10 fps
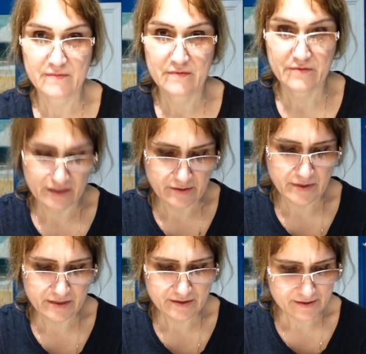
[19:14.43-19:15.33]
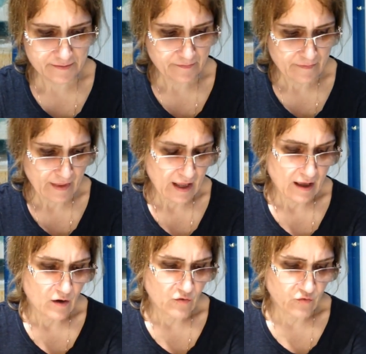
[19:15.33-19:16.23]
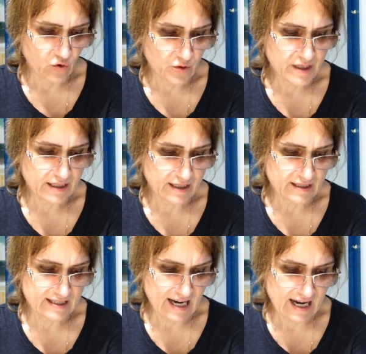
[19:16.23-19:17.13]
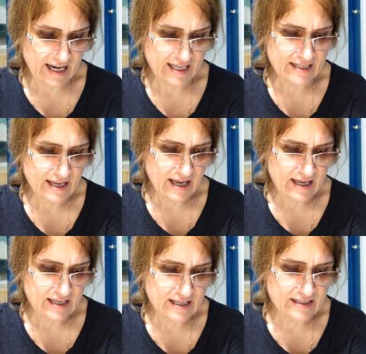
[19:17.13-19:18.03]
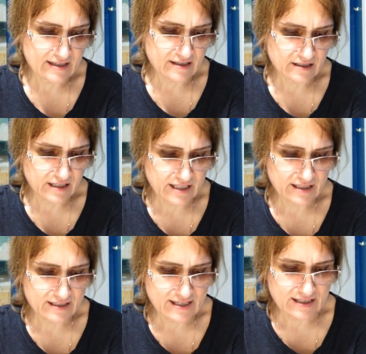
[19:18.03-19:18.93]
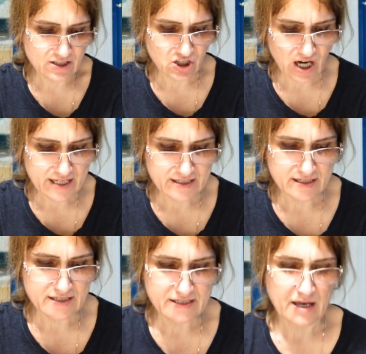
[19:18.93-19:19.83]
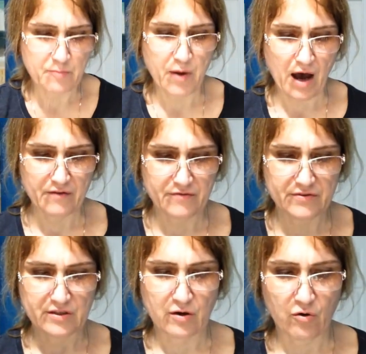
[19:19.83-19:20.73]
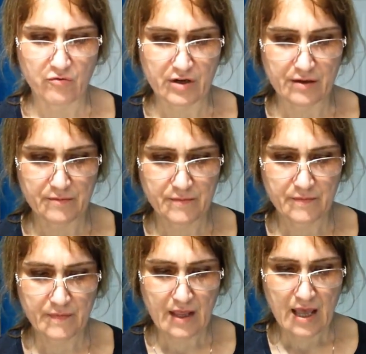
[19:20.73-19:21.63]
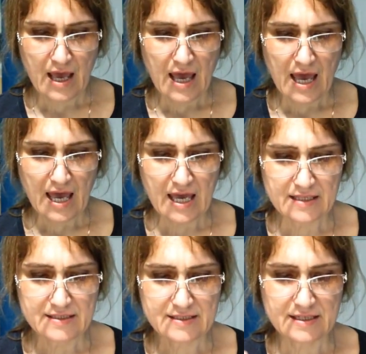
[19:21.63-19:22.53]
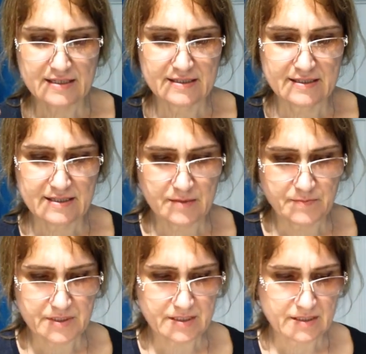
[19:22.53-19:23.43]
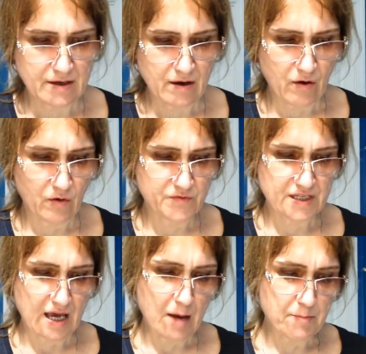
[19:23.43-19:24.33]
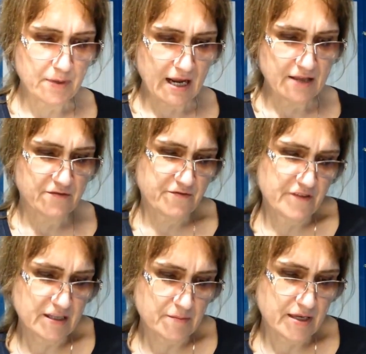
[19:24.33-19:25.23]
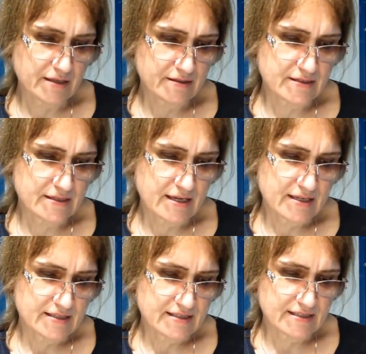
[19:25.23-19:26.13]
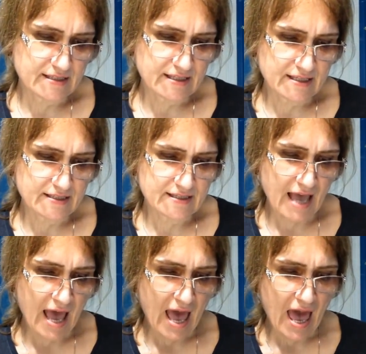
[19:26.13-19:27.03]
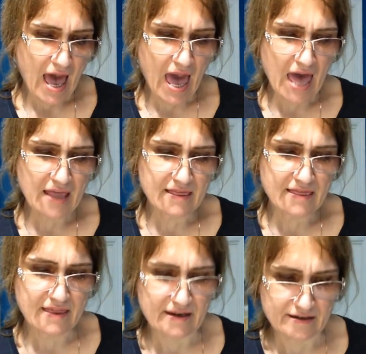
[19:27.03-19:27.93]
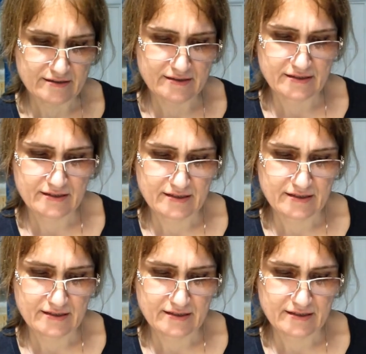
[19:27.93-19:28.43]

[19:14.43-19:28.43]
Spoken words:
filaments, forming a tight inner ring that rises above the ovary. At the tips of the upright filaments sit the anthers.